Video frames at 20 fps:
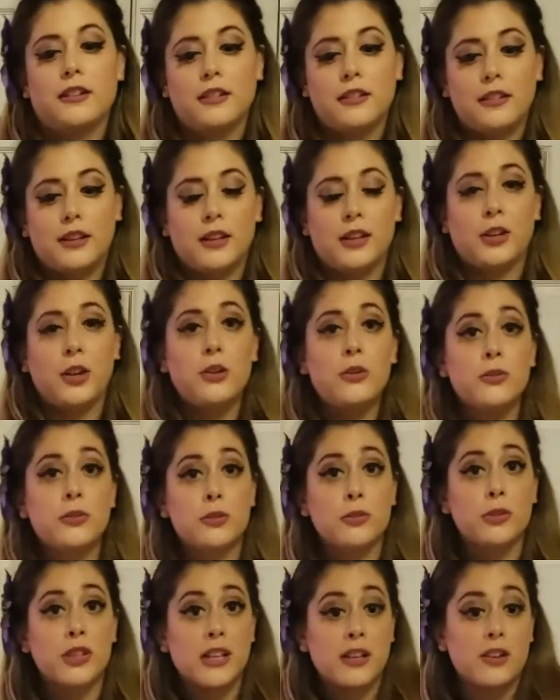There you go.
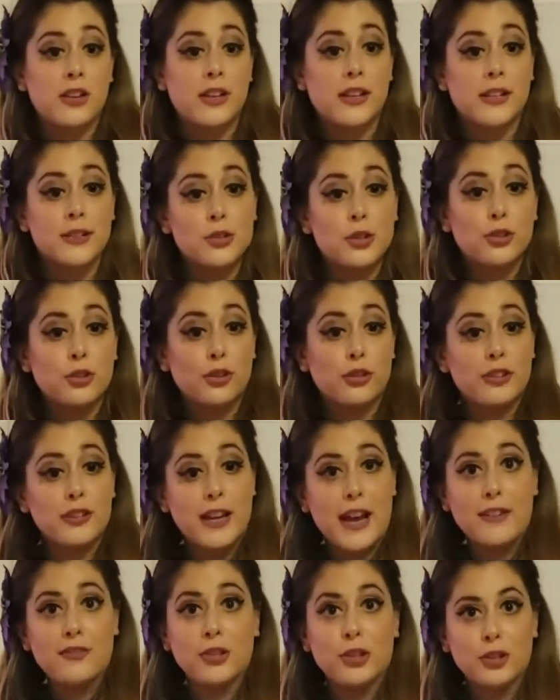So there is your
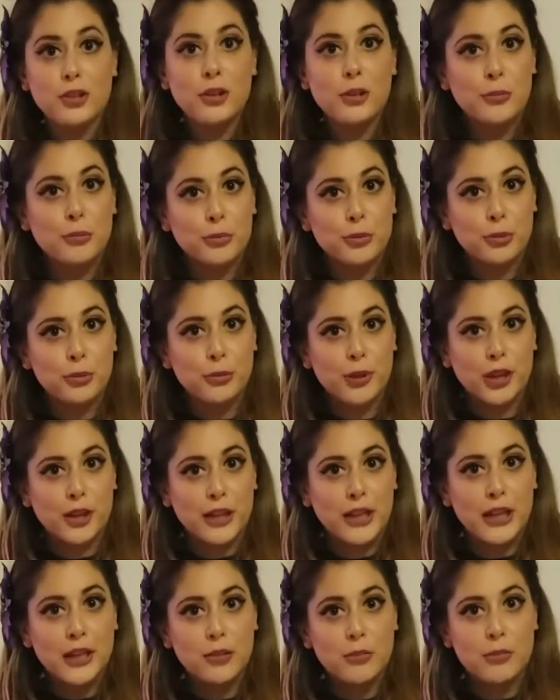lavender
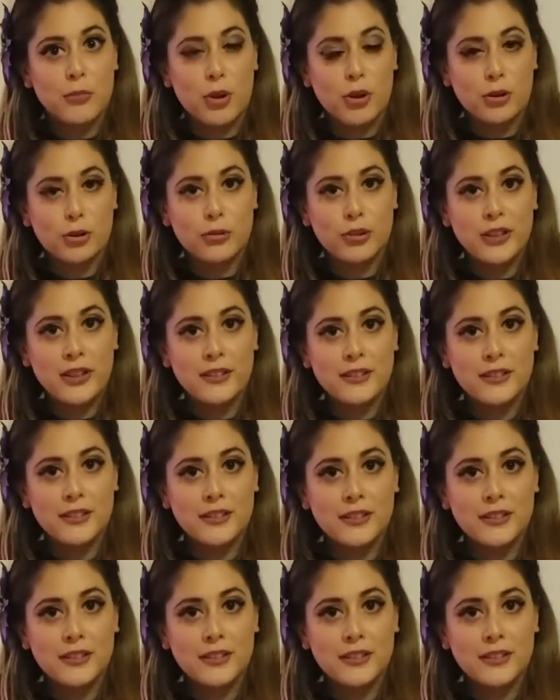blueberry margarita.